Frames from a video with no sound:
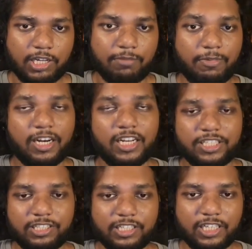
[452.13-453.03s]

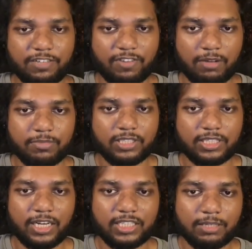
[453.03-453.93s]
region, if I am
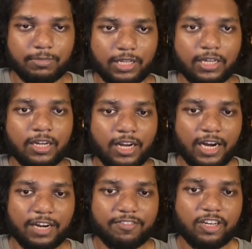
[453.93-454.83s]
selling something,
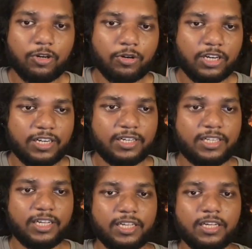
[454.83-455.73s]
and if they don't need
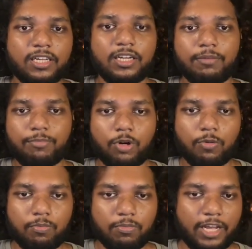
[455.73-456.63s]
the pro,
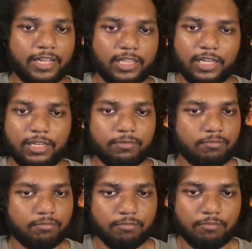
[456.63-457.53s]
like the
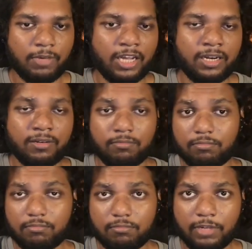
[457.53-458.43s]
main
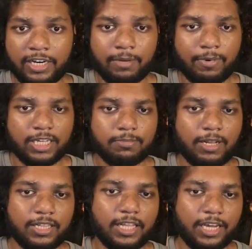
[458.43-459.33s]
enterprise
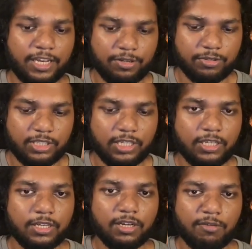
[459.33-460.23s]
plan, they can use the
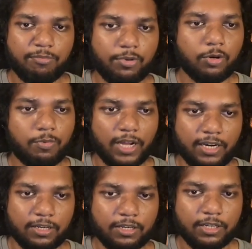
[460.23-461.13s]
pro plan.
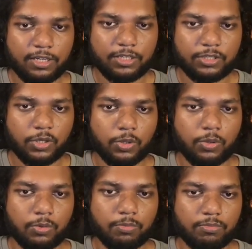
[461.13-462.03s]

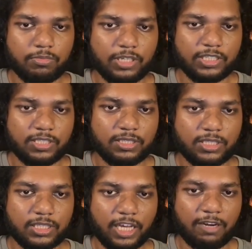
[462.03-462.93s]
So
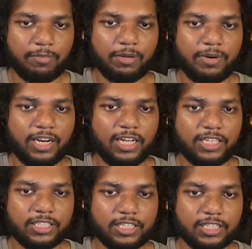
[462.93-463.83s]
this can be Middle
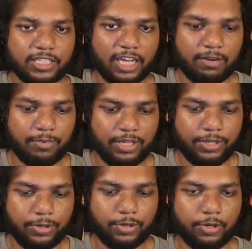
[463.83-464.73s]
East, this can be
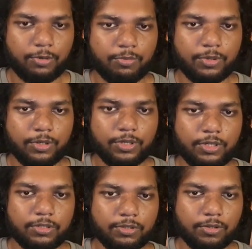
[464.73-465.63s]
Europe.
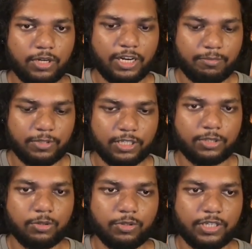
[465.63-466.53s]
So let me just
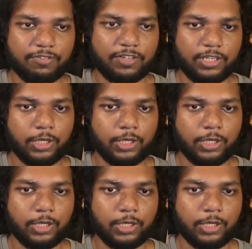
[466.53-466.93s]
do it for